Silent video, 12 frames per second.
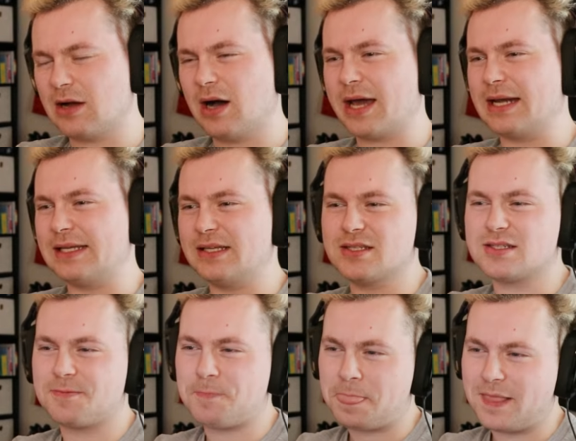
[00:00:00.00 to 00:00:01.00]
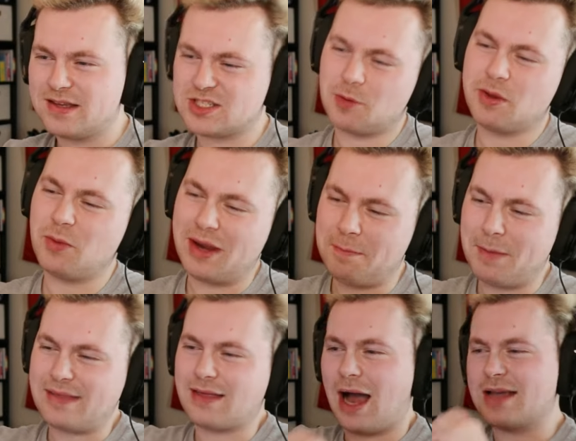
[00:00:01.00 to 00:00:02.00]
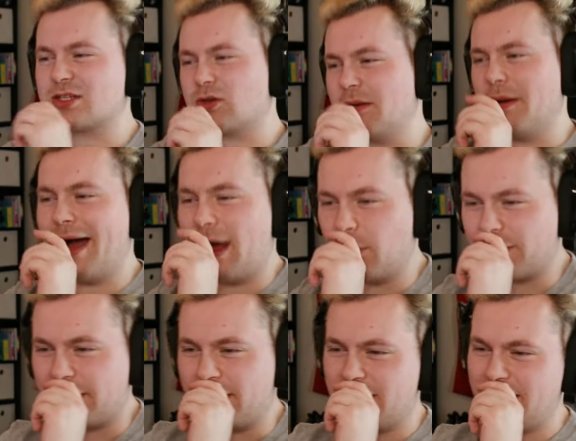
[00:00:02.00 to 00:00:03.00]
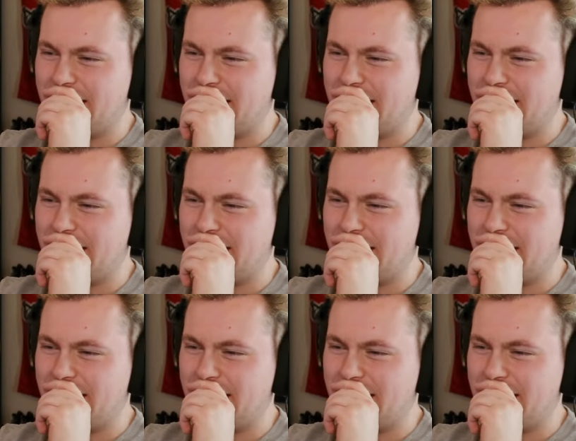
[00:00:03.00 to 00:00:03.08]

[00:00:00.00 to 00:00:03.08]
how hot it is. Somi went and made the ice cream hot with it.